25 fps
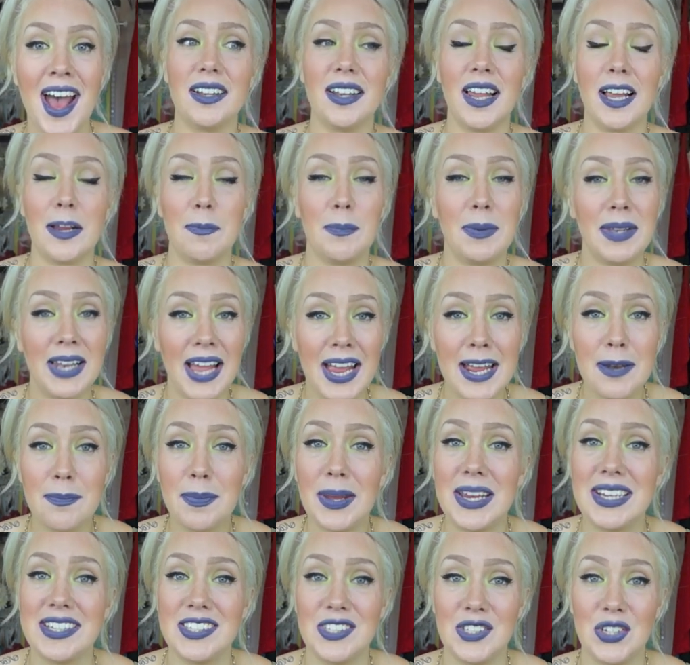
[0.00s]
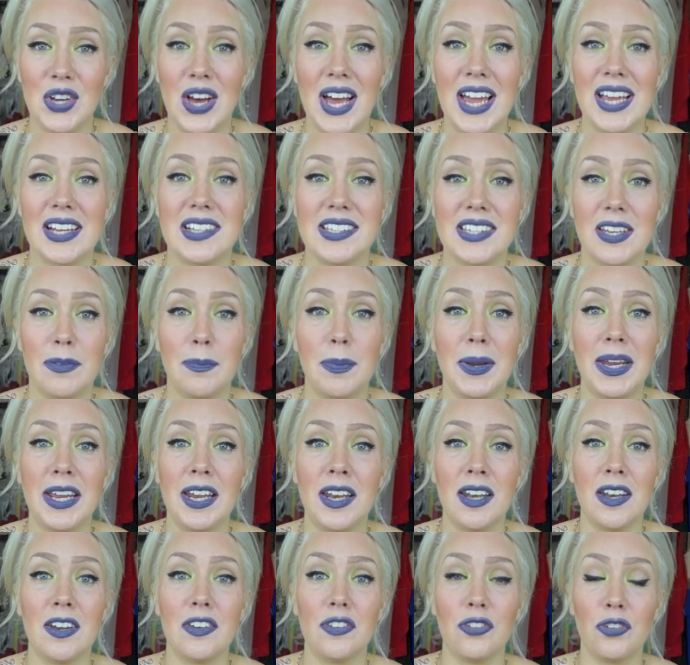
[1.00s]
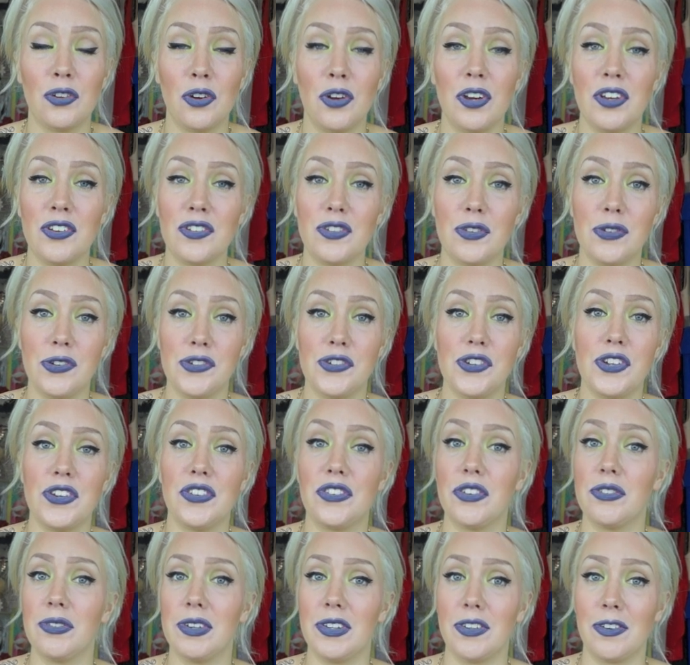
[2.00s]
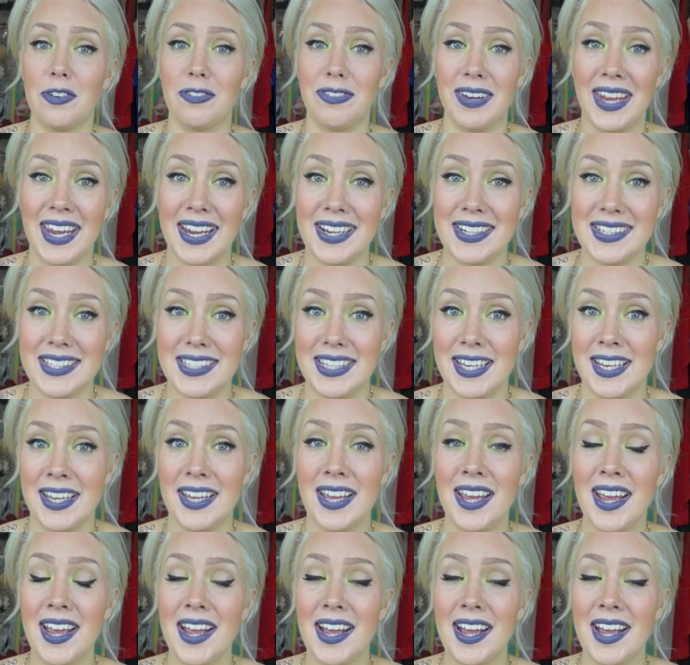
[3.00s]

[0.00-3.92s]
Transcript: Like, plant-based diets have been shown to reduce the risk of cancer.